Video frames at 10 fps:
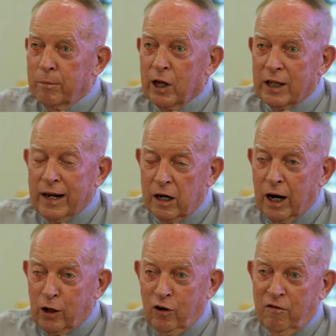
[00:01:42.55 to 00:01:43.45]
because I had an
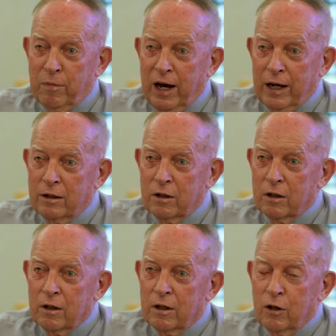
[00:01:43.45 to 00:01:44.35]
uncle of mine
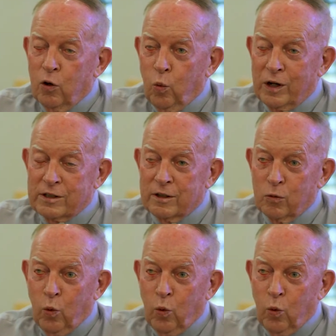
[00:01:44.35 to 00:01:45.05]
who wasn't